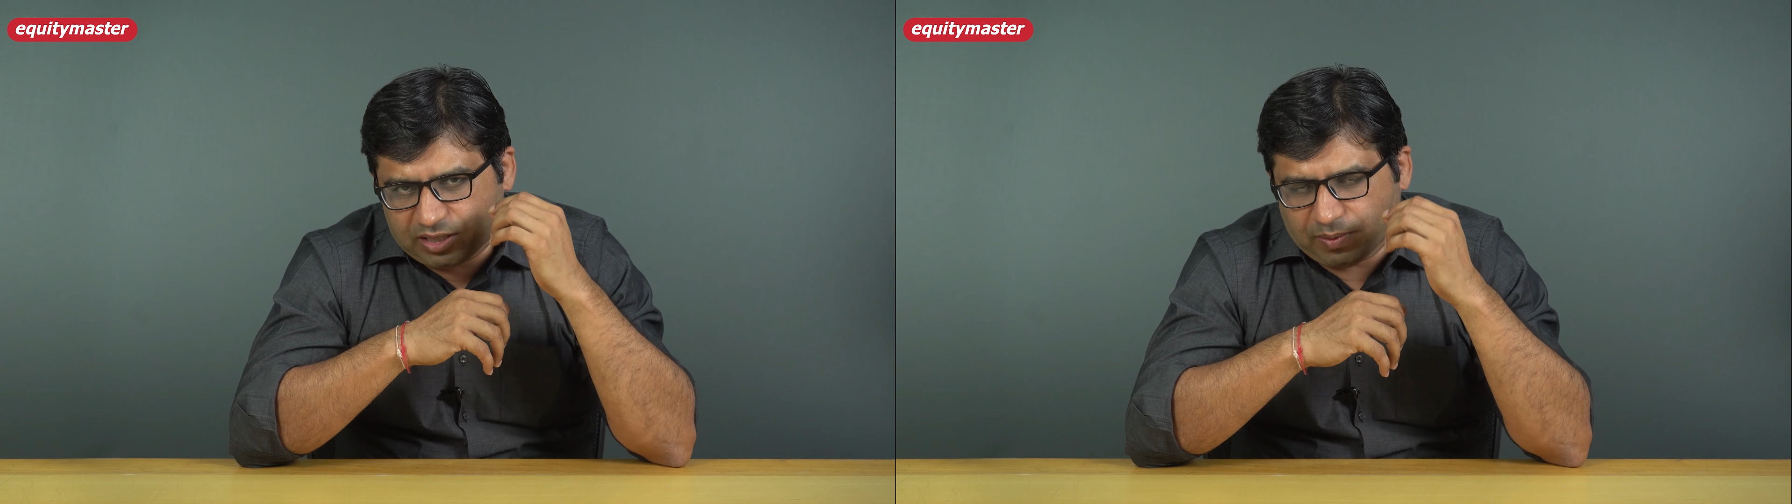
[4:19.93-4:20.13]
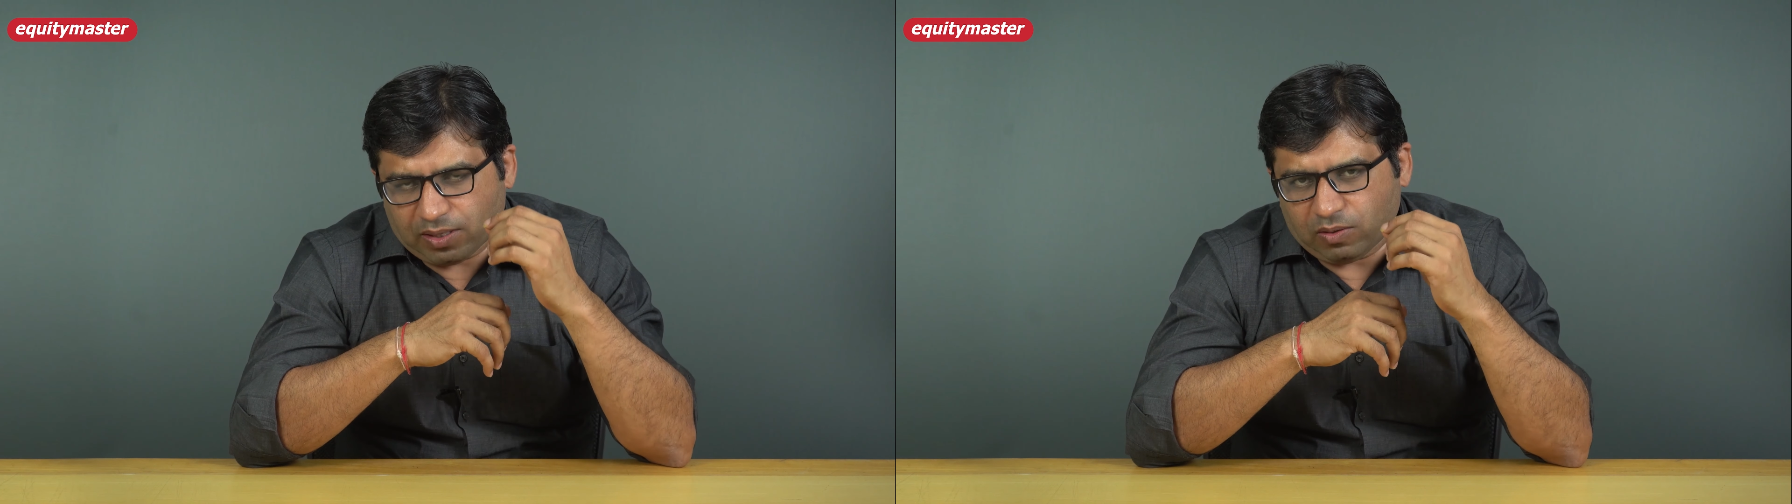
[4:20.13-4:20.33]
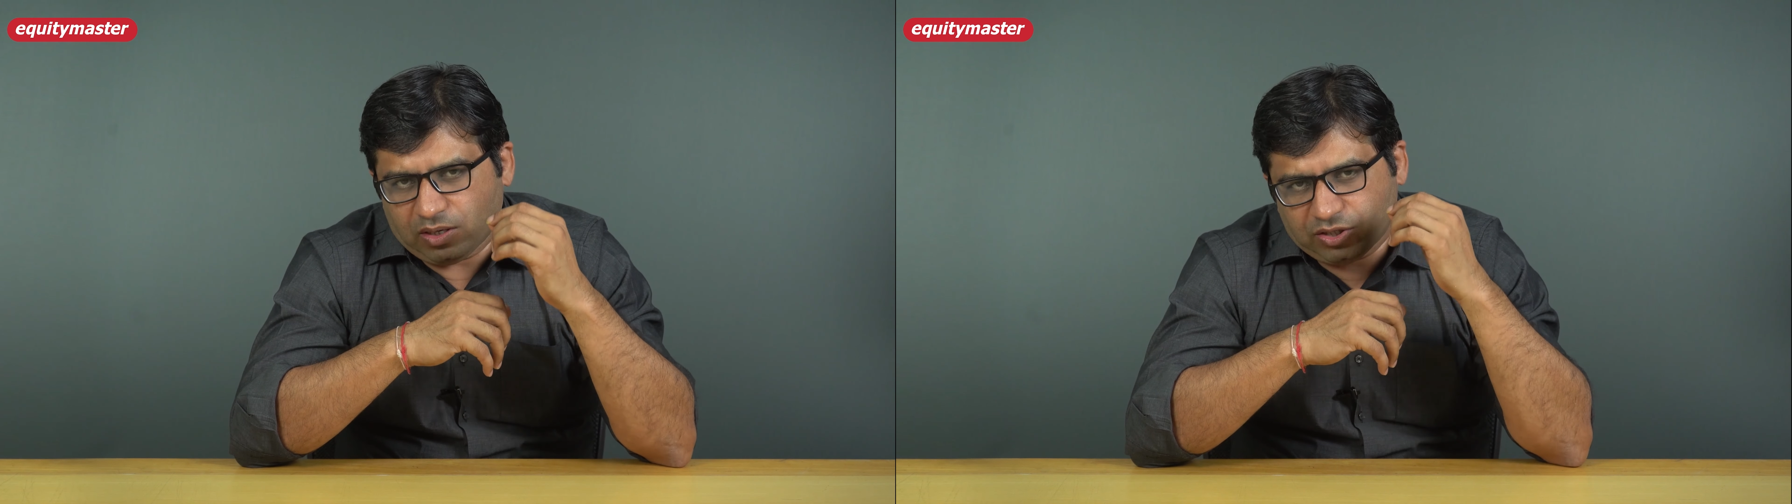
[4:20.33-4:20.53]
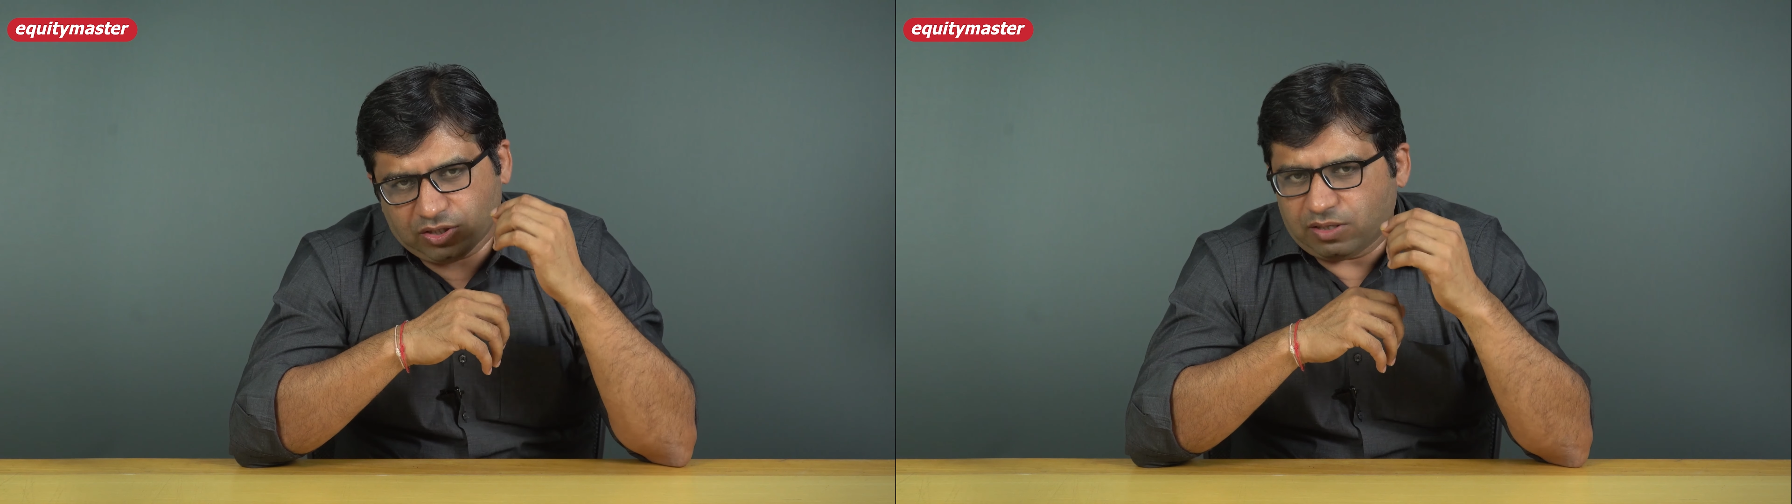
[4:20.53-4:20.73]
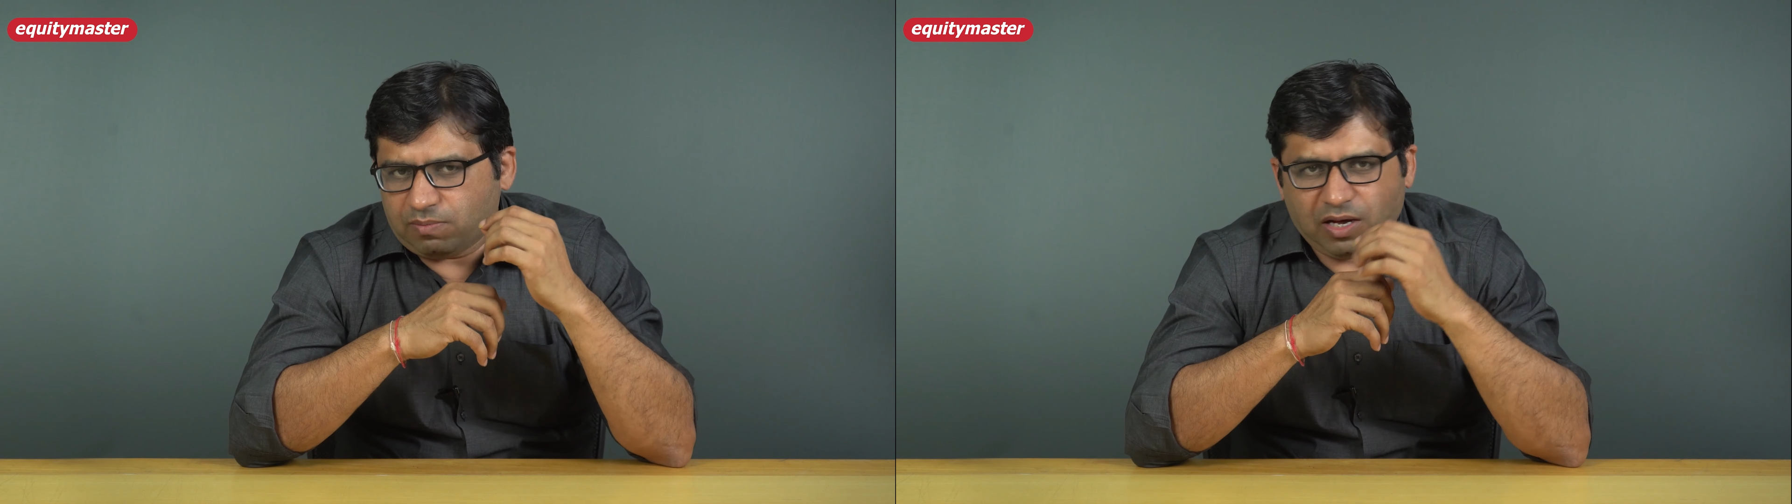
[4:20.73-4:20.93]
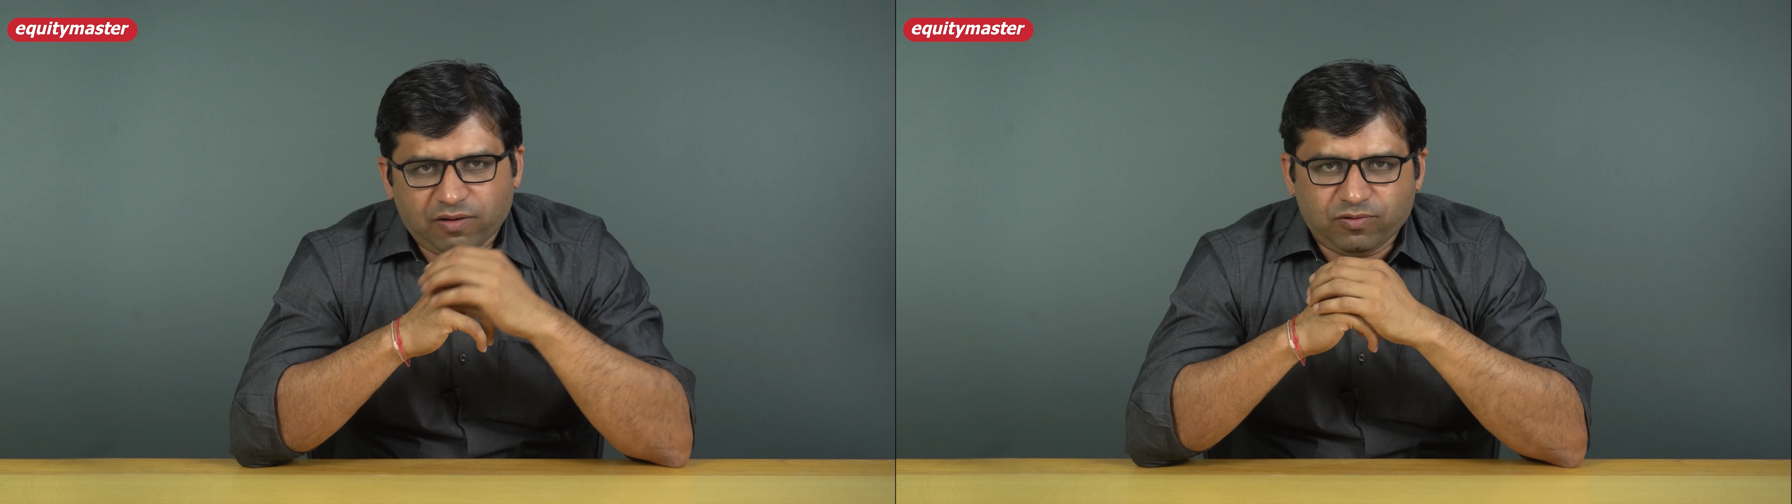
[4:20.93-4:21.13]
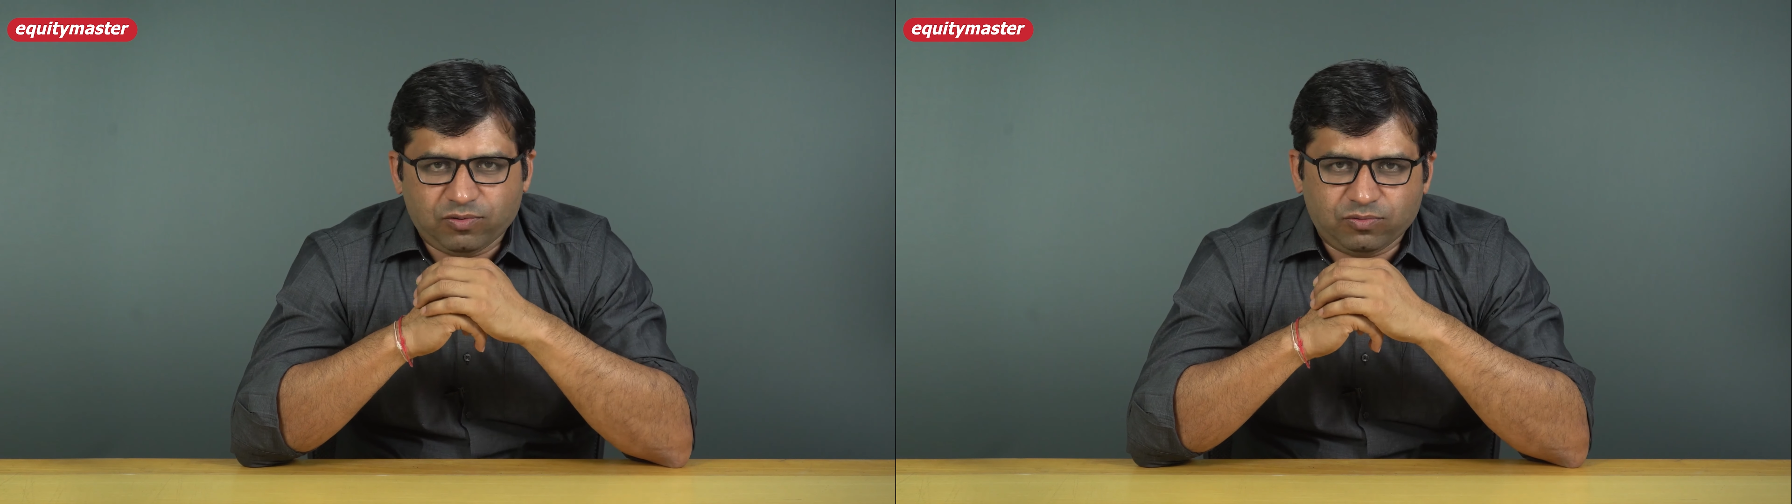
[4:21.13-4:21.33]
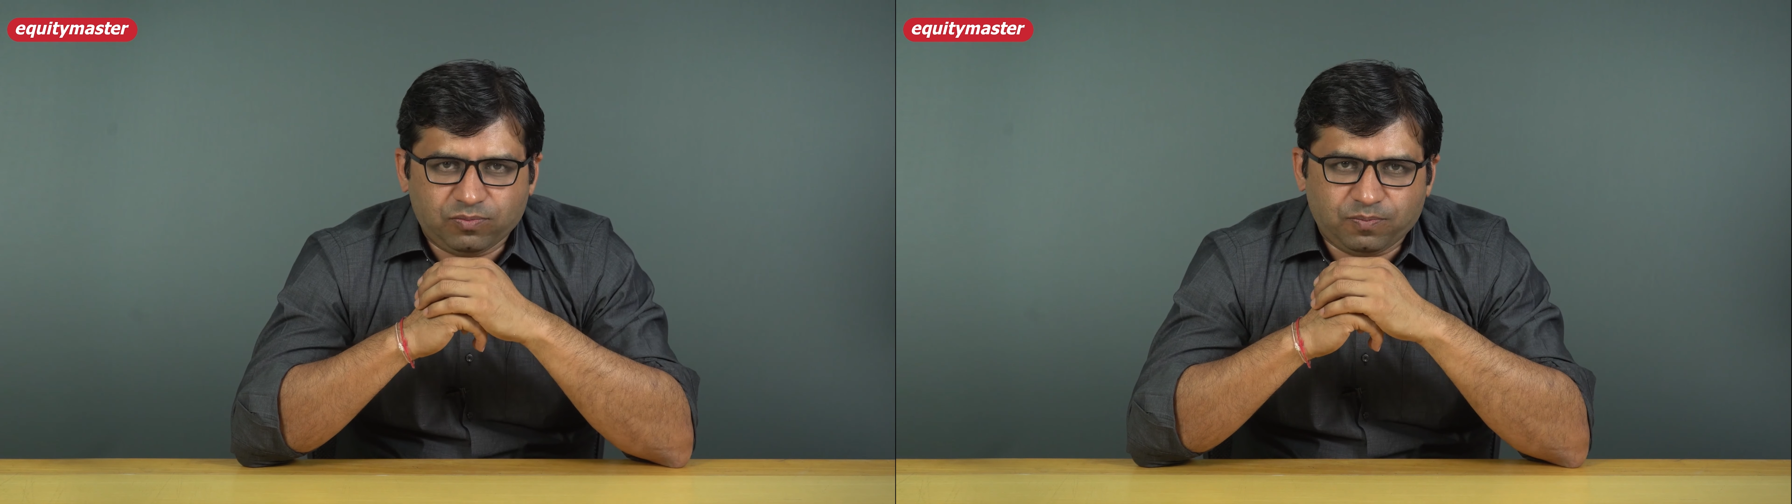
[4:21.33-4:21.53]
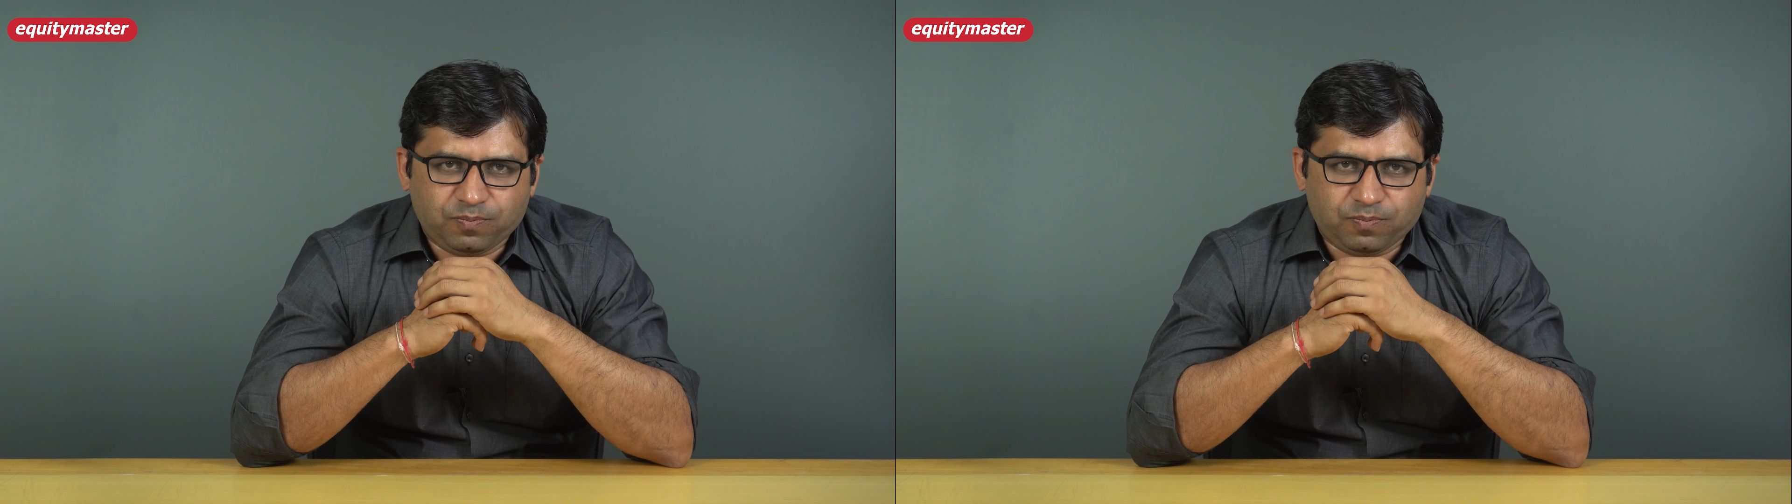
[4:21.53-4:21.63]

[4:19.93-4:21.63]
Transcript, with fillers: speculation in my view.